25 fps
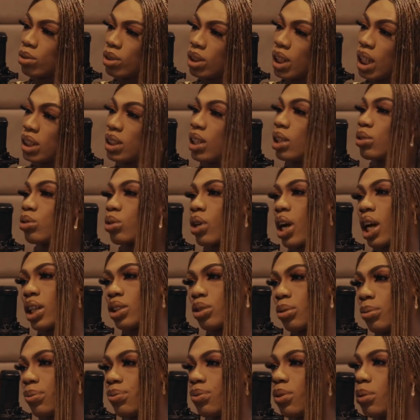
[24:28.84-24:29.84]
to dance and to
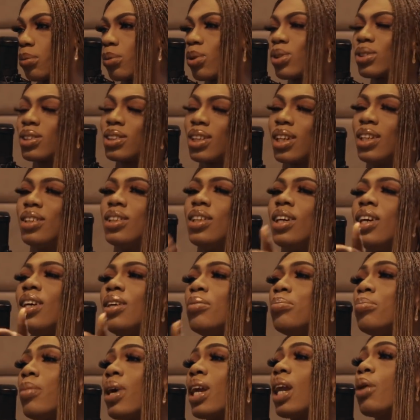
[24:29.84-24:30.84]
catch on fun because
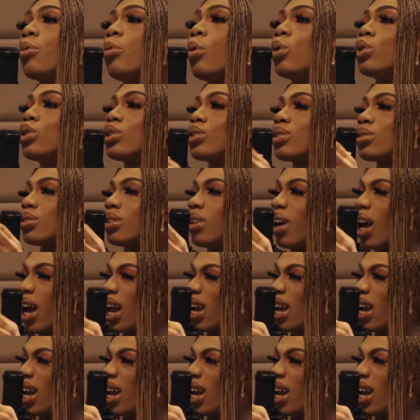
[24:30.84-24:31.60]
my dad was